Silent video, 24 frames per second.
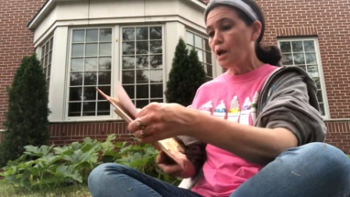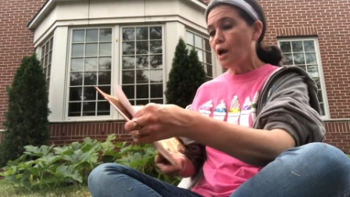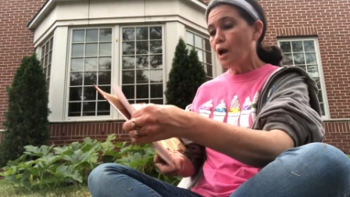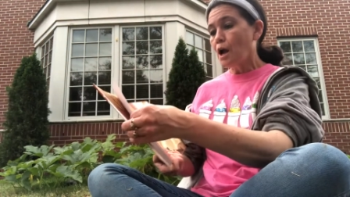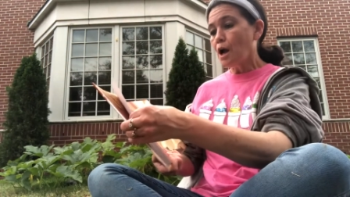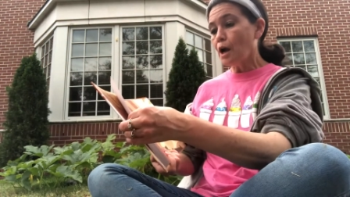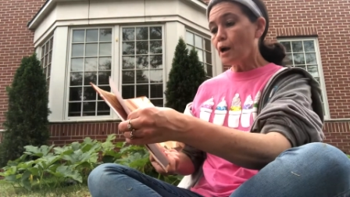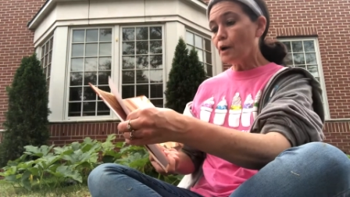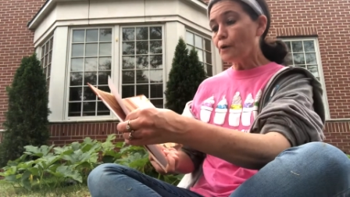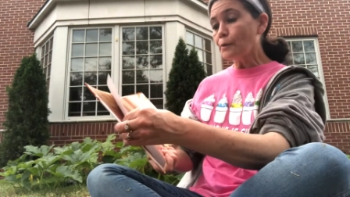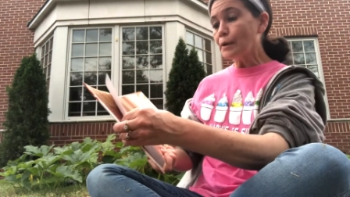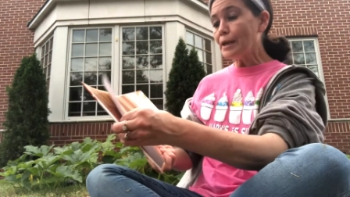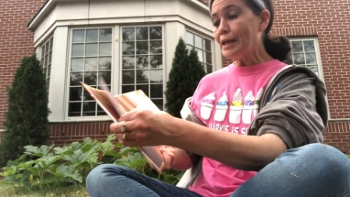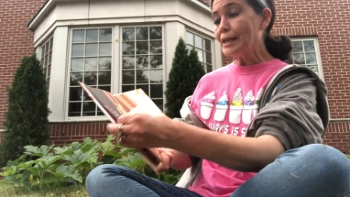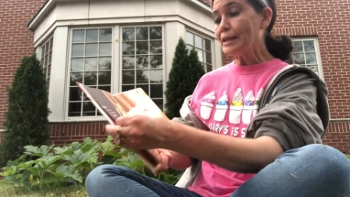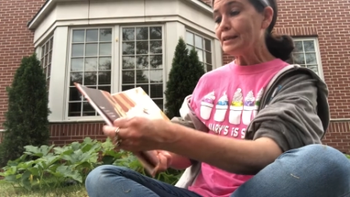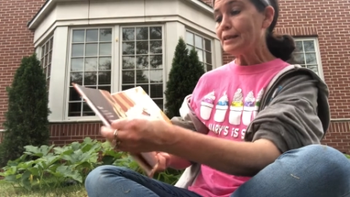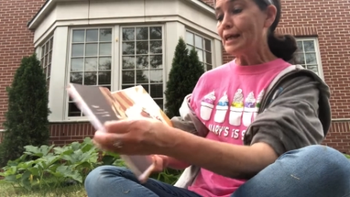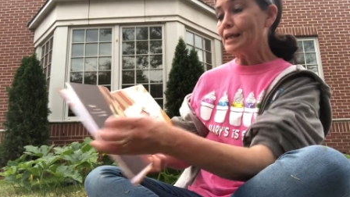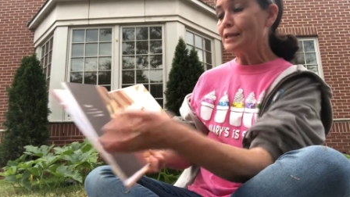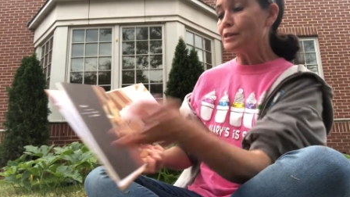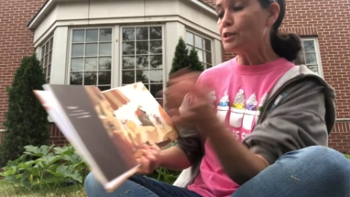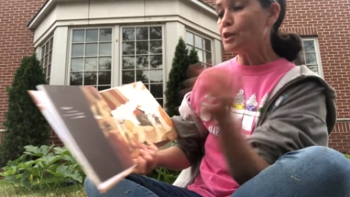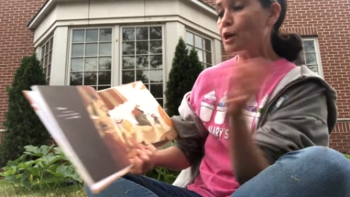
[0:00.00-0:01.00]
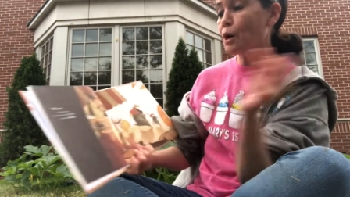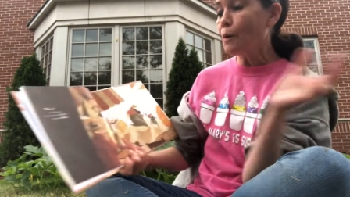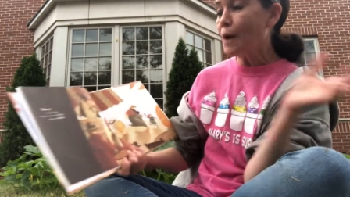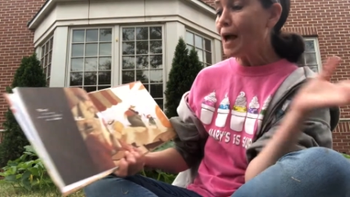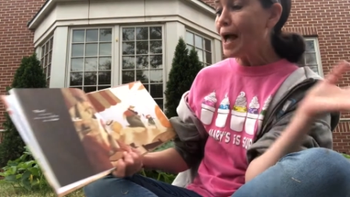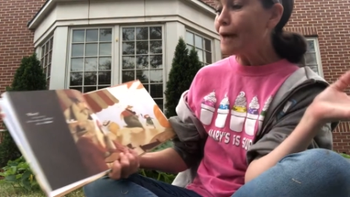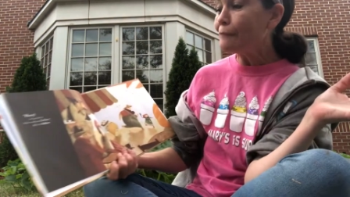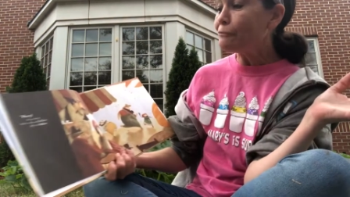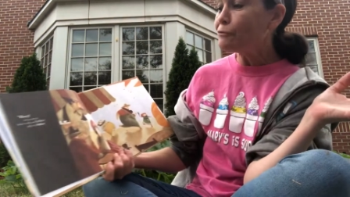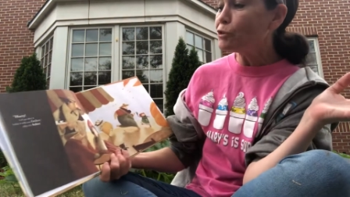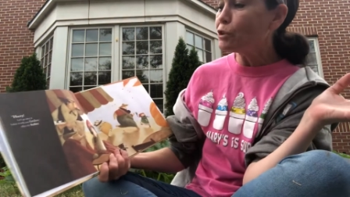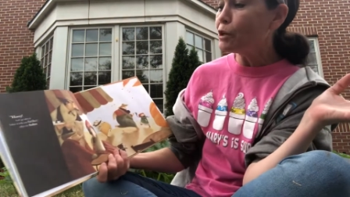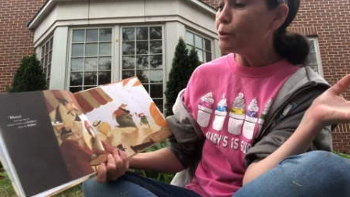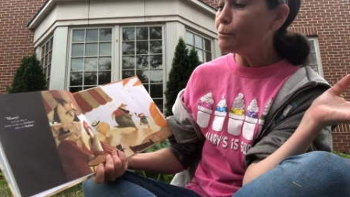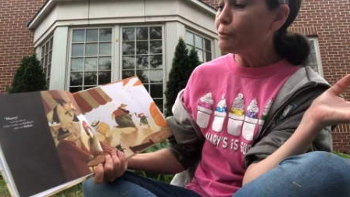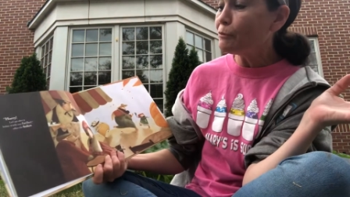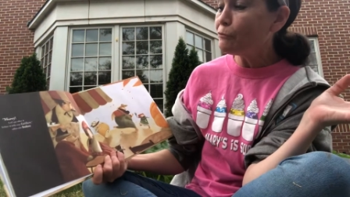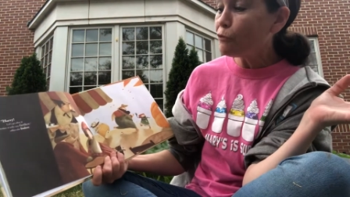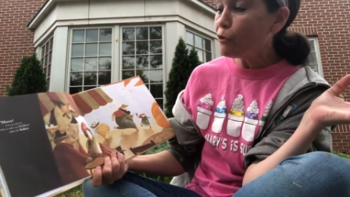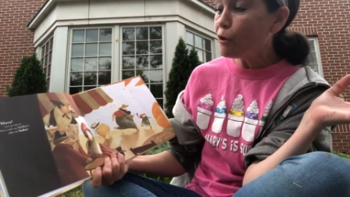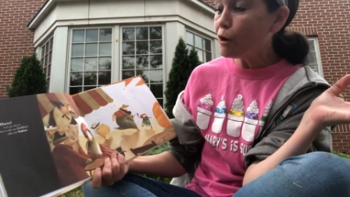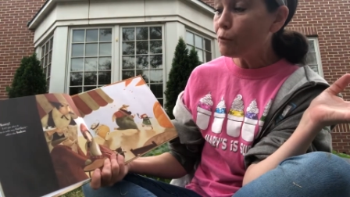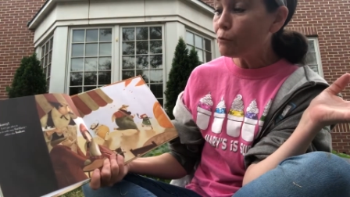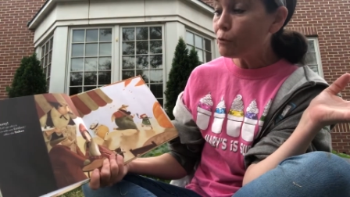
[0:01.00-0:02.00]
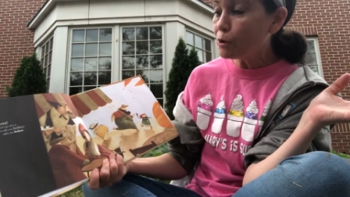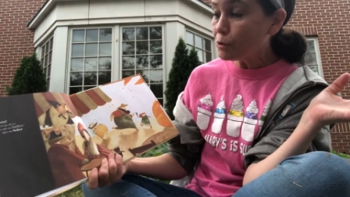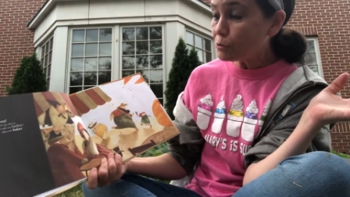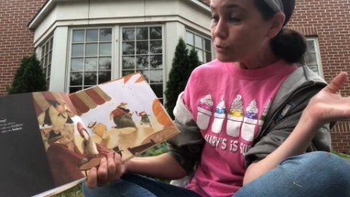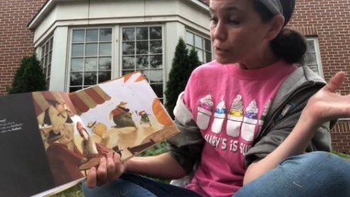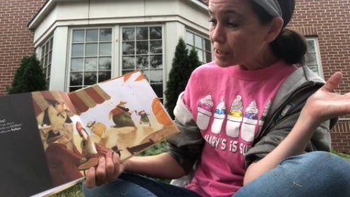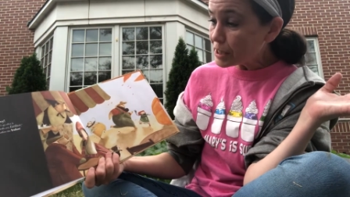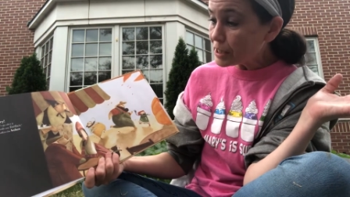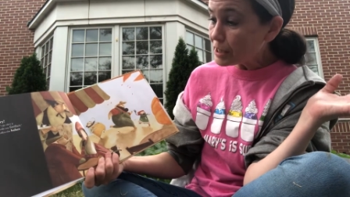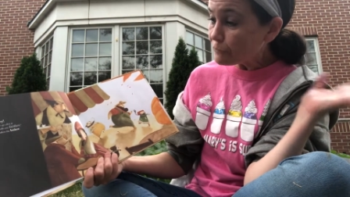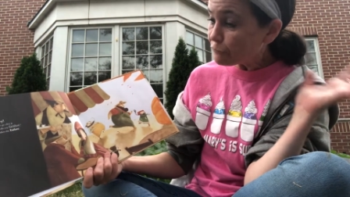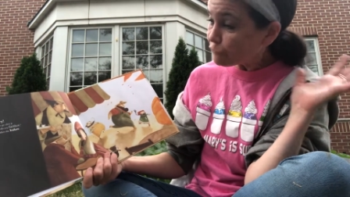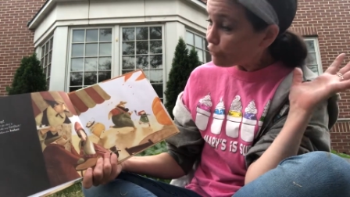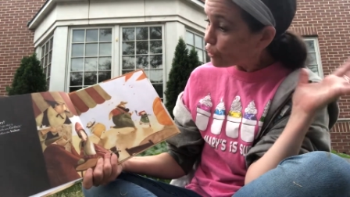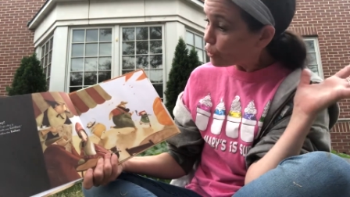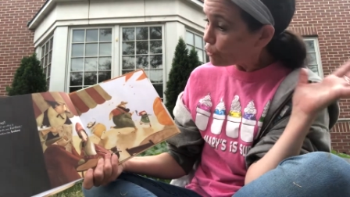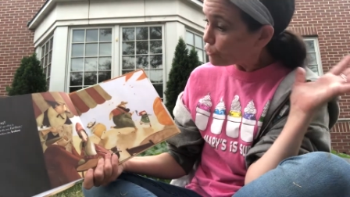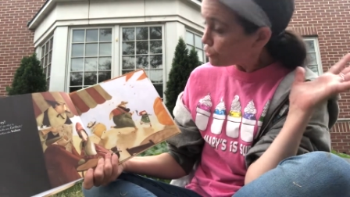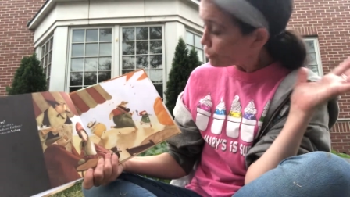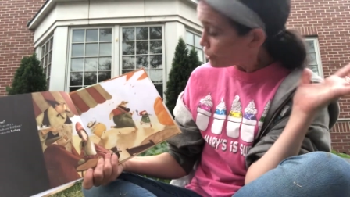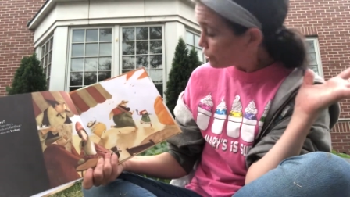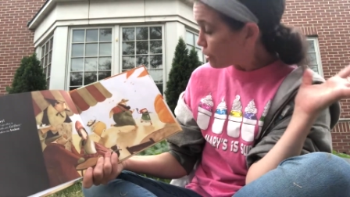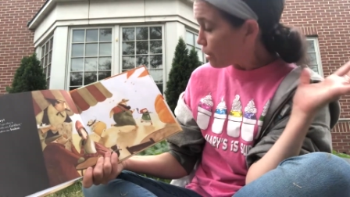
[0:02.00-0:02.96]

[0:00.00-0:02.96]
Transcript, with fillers: Hurry, let's go after it before it rolls any further,